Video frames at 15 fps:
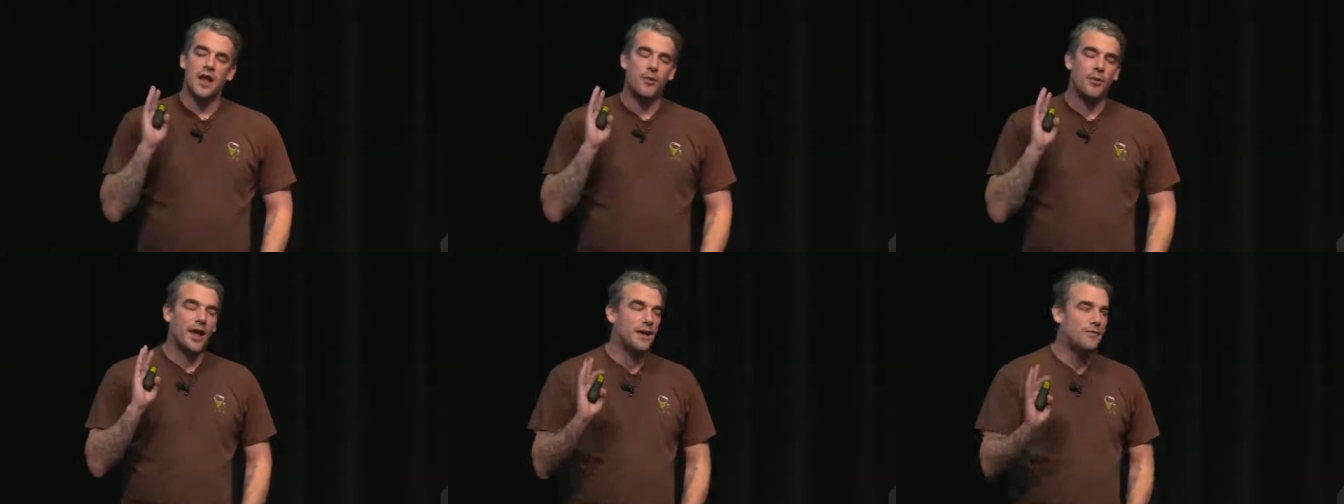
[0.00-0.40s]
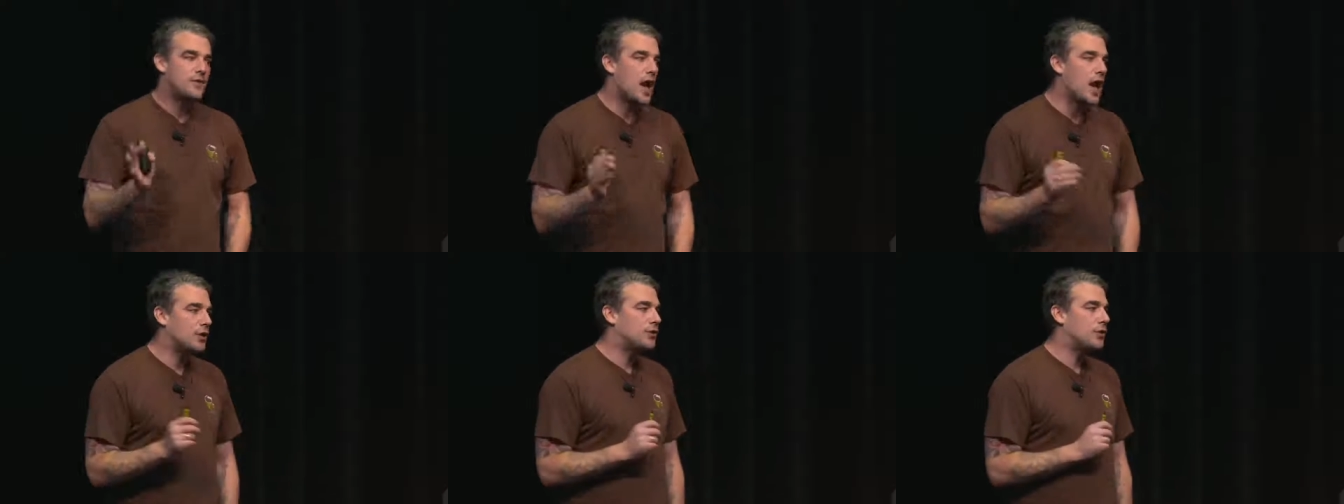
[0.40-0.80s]
Now, what I
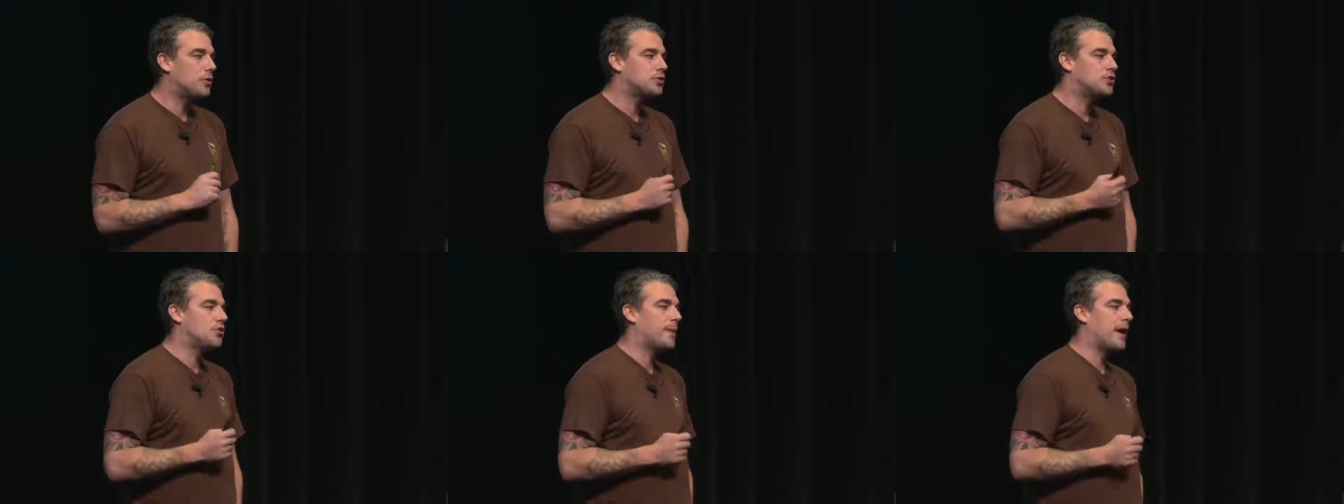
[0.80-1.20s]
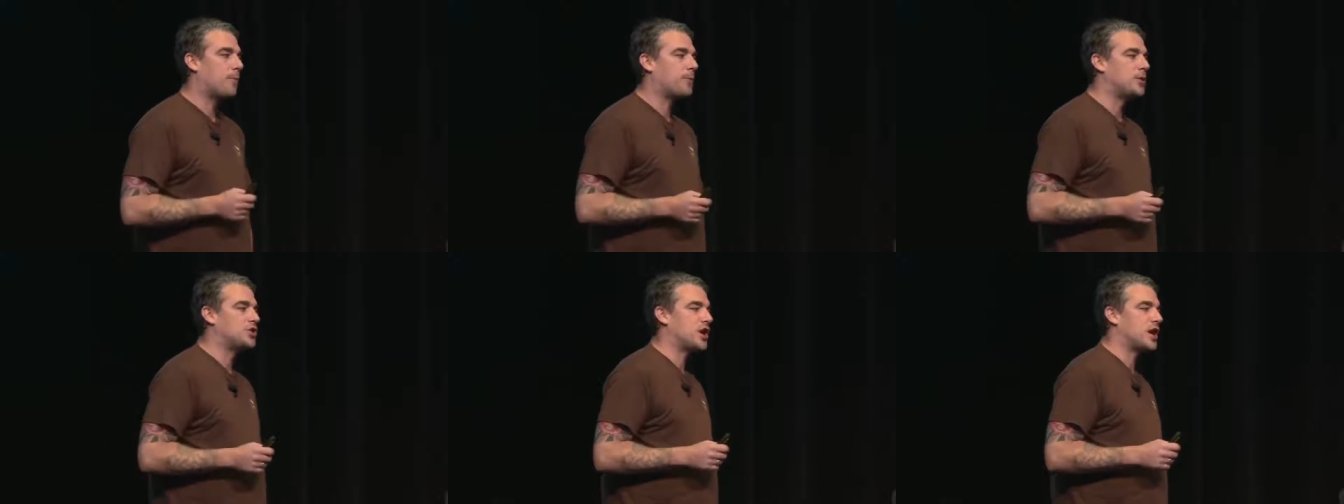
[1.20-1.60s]
have not told you
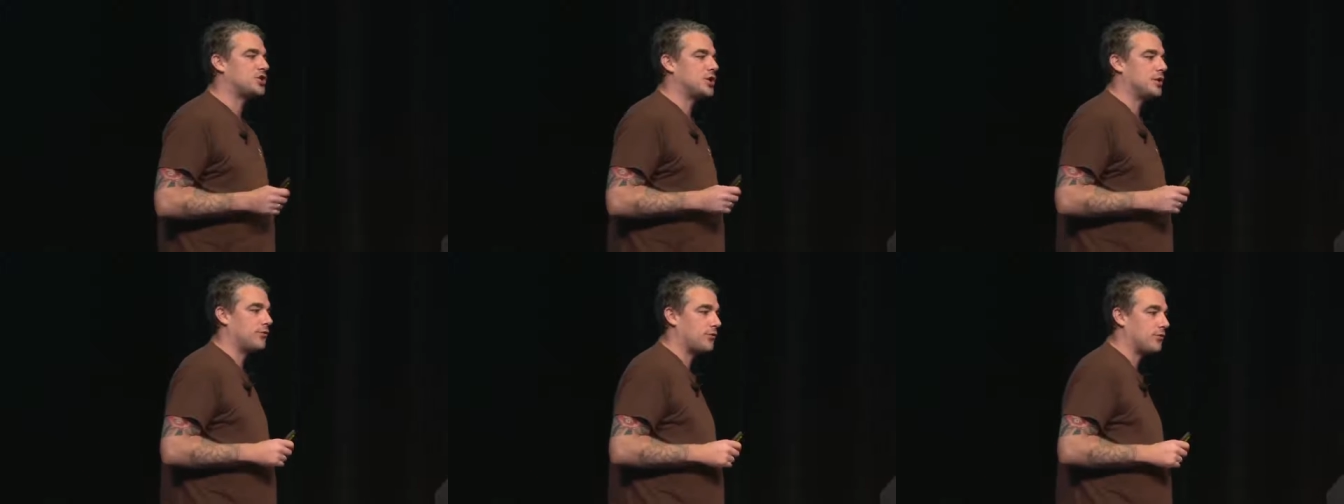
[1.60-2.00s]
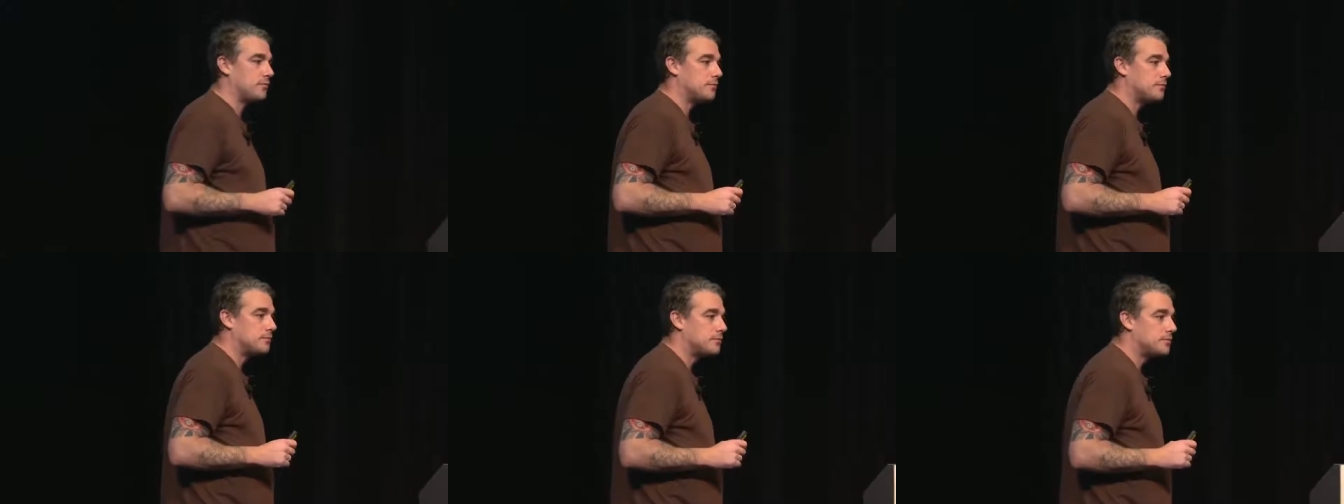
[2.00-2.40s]
about projections